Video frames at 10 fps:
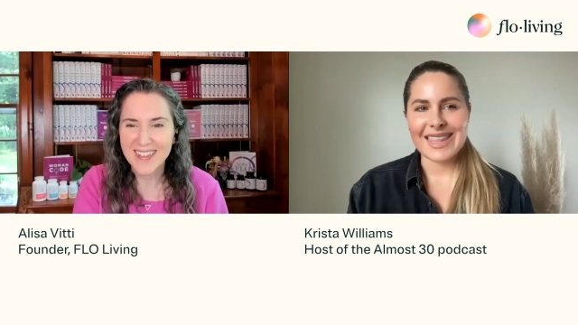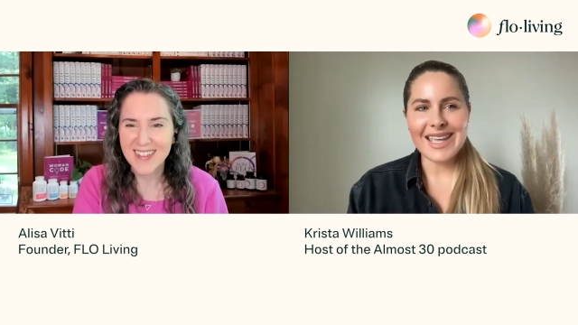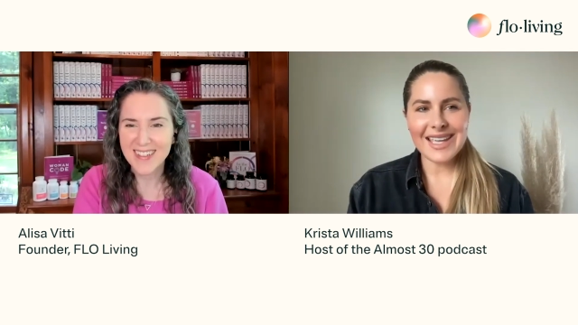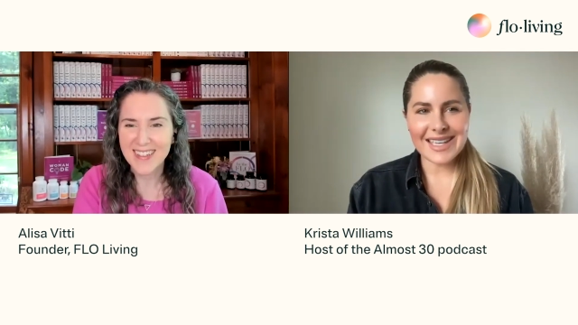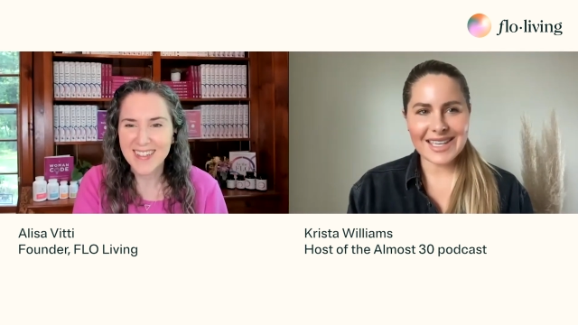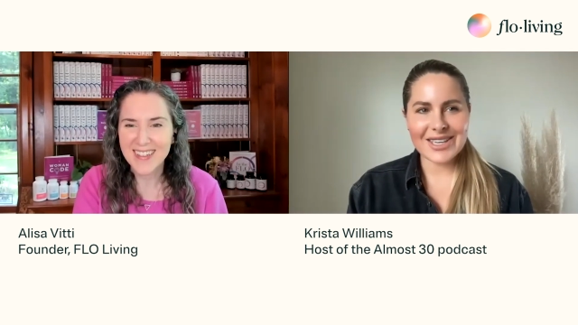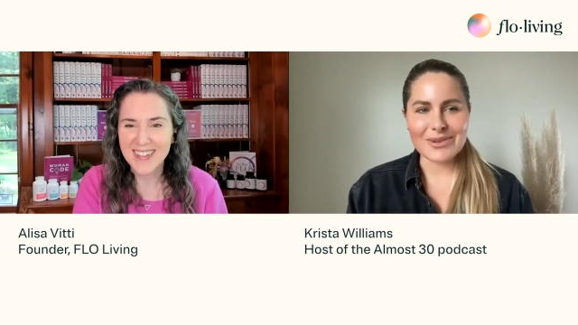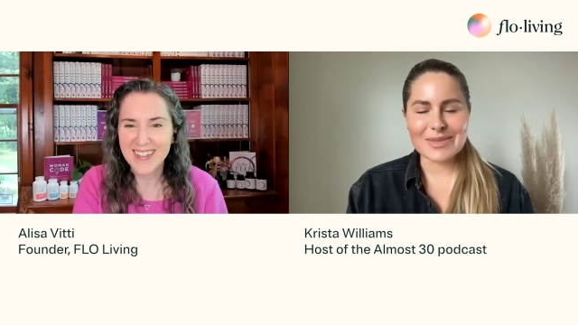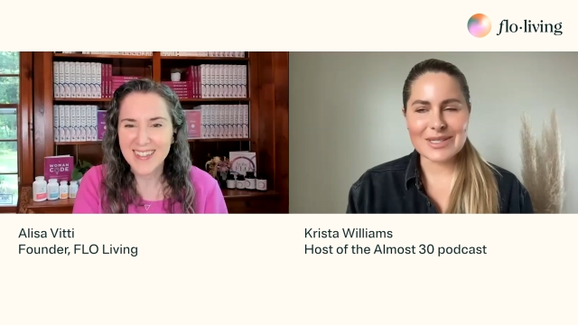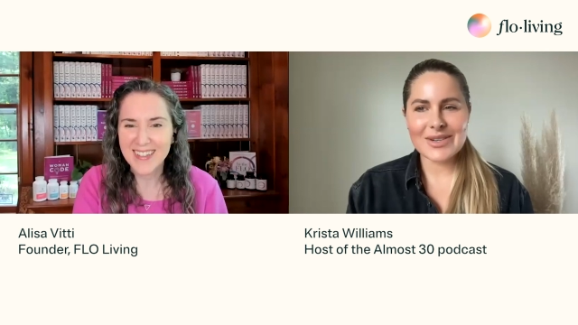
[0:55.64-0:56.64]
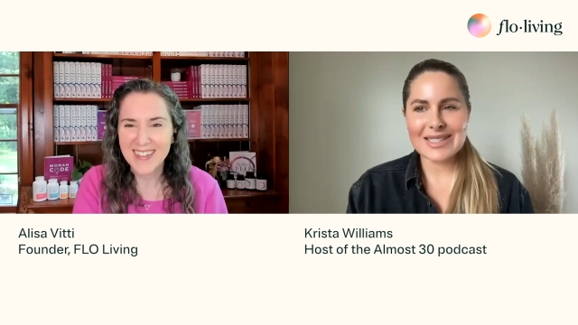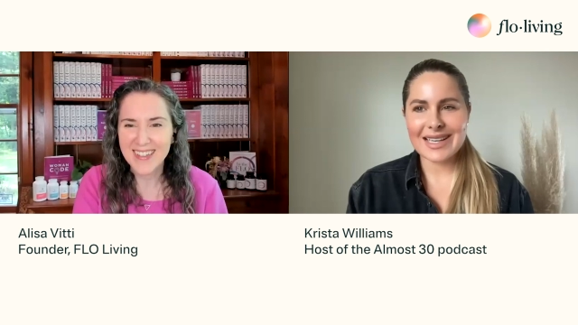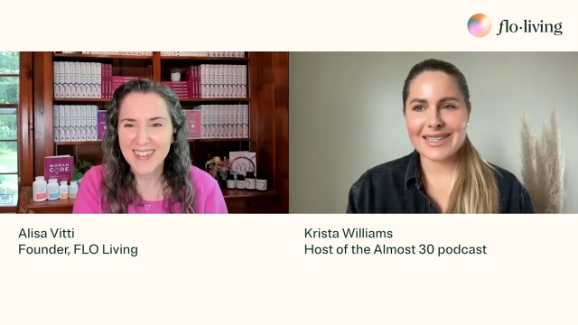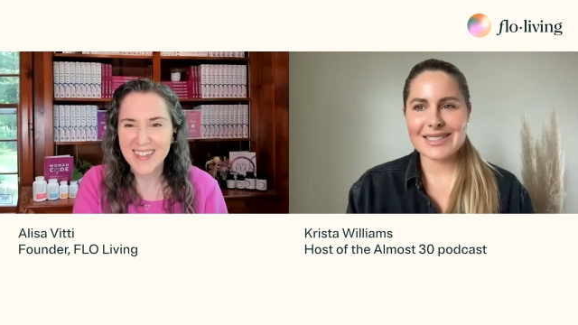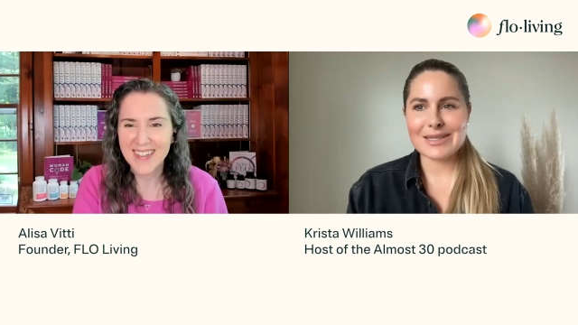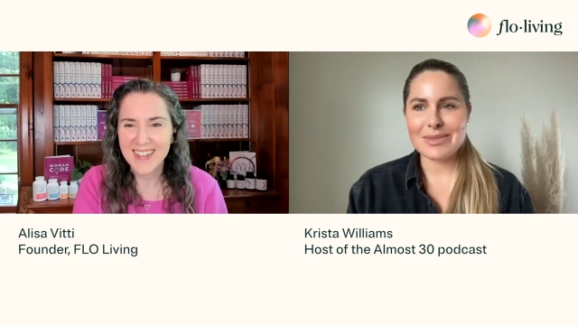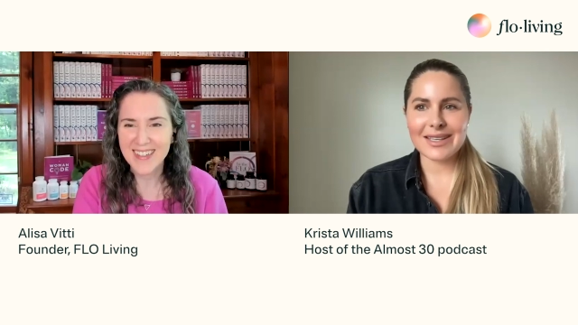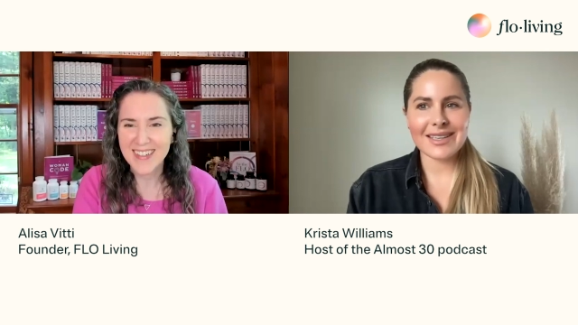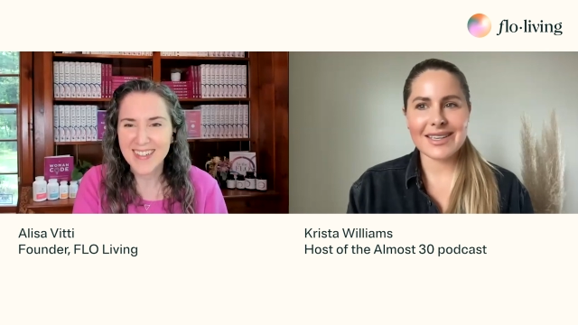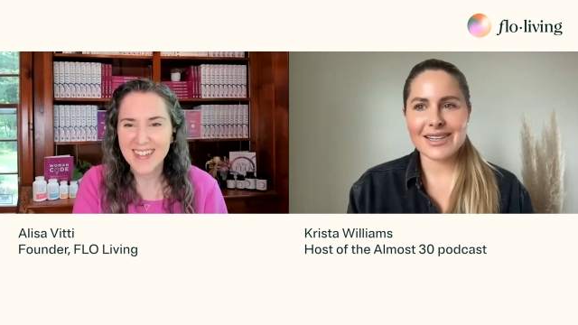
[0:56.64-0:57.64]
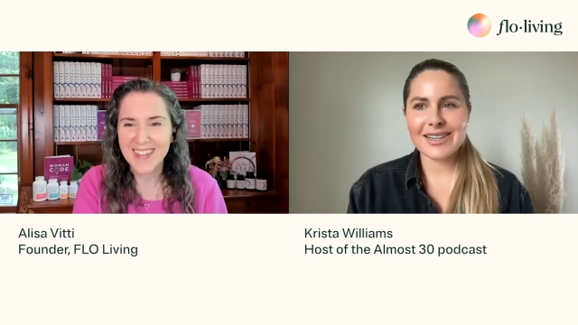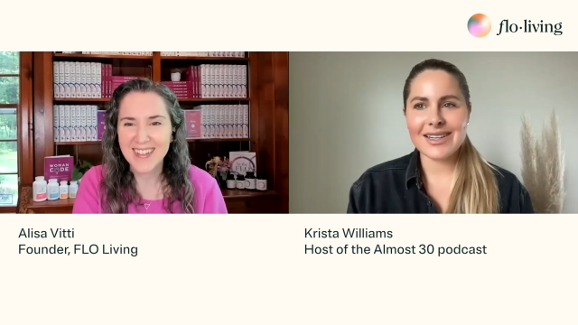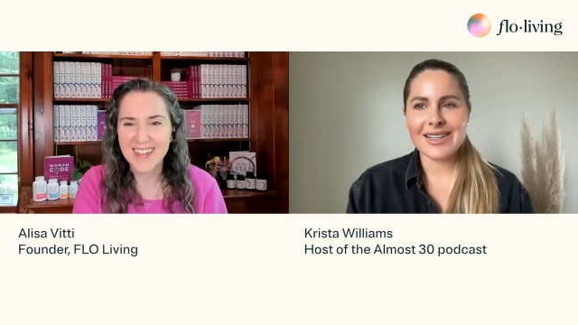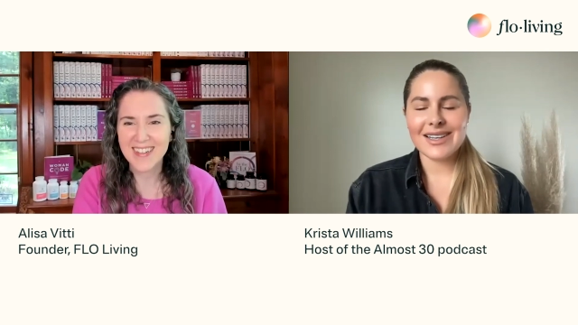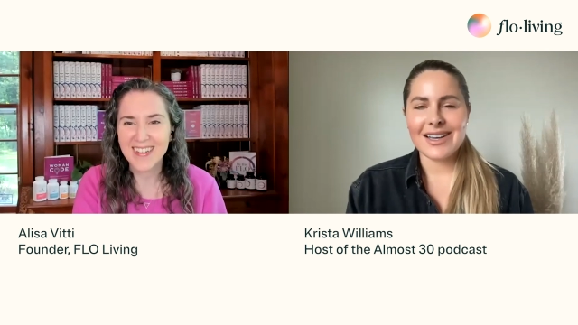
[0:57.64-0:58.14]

Speaker 1: Thank you. I'm so excited to be here.